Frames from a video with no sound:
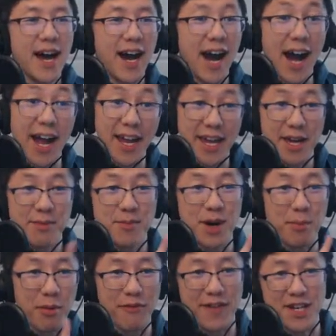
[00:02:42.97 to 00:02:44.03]
I am a
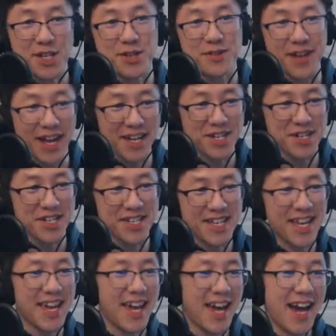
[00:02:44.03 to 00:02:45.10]
professional Asian.
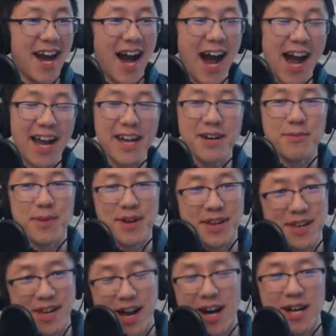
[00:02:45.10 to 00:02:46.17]
I am
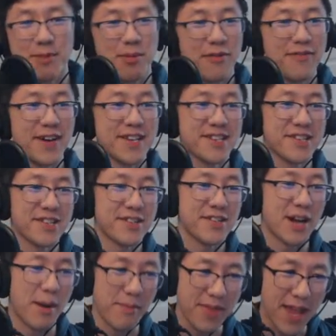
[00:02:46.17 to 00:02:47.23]
not a
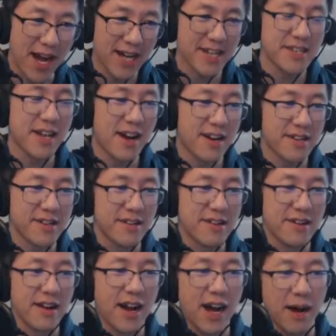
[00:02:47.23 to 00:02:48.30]
professor. I'm not a
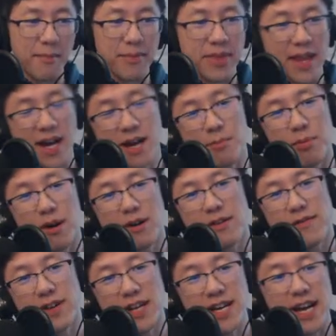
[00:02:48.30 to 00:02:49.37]
doctor. I'm not part of
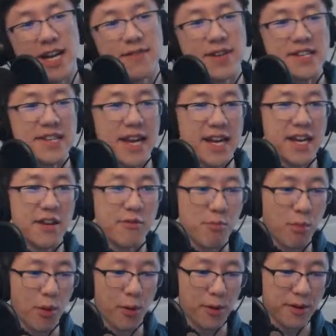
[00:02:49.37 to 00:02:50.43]
any kind of executive
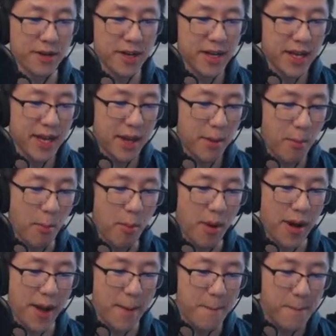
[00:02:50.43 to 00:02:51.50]
board,
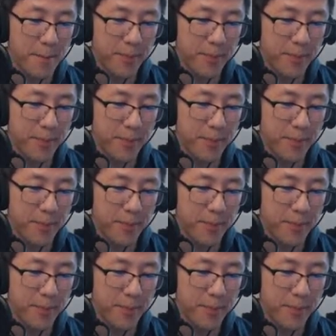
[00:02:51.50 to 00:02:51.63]
but